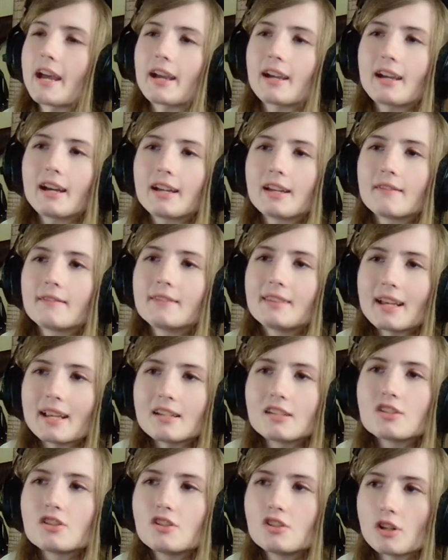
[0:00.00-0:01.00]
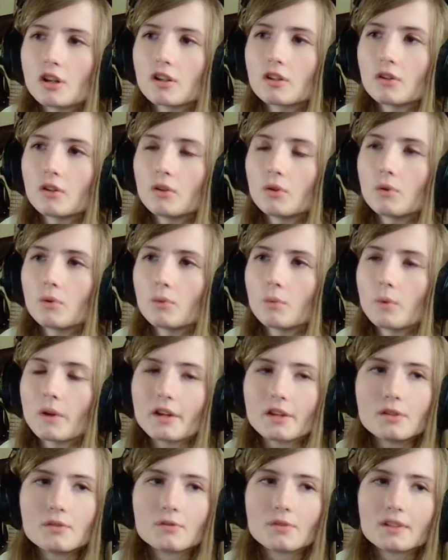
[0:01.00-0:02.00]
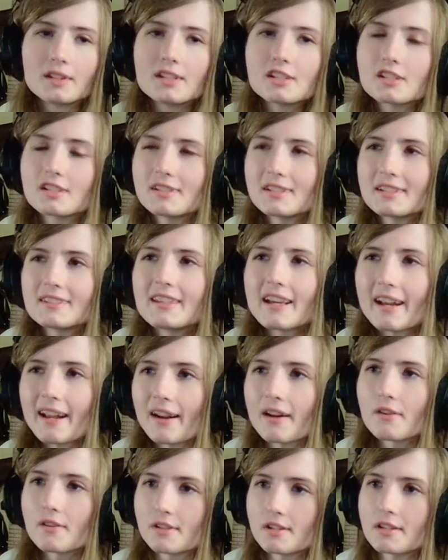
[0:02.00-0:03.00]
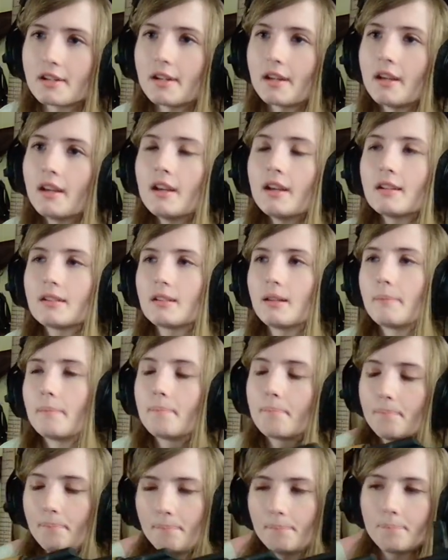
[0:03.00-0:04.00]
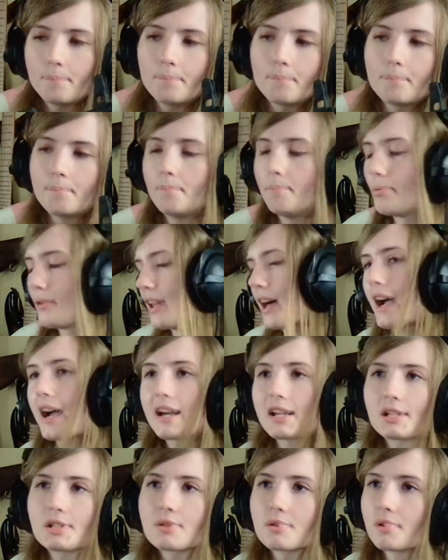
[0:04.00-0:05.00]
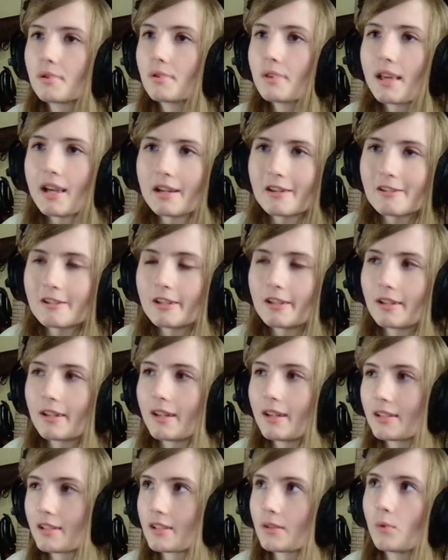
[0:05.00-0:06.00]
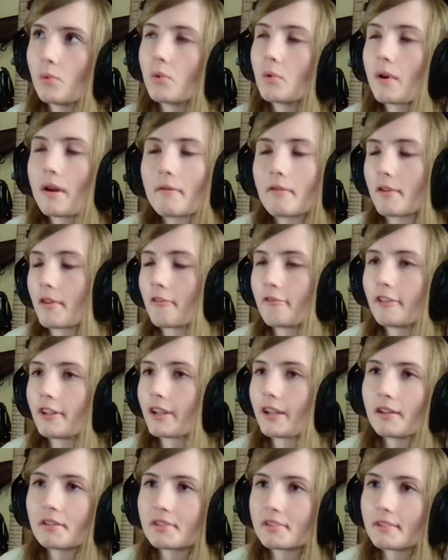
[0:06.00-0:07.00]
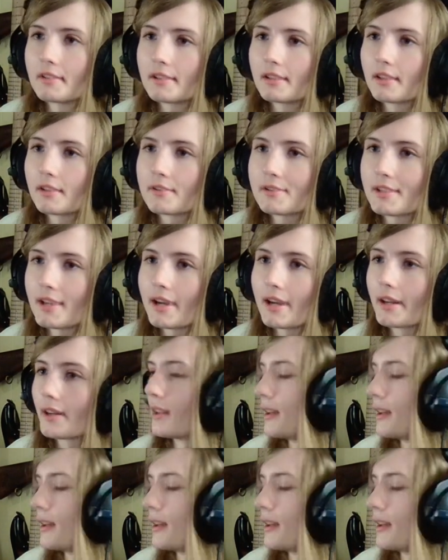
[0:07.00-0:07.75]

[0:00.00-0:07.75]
kind of dense jungle where you really just need that energy to blast through that shit into whoever the fuck else is on the other side.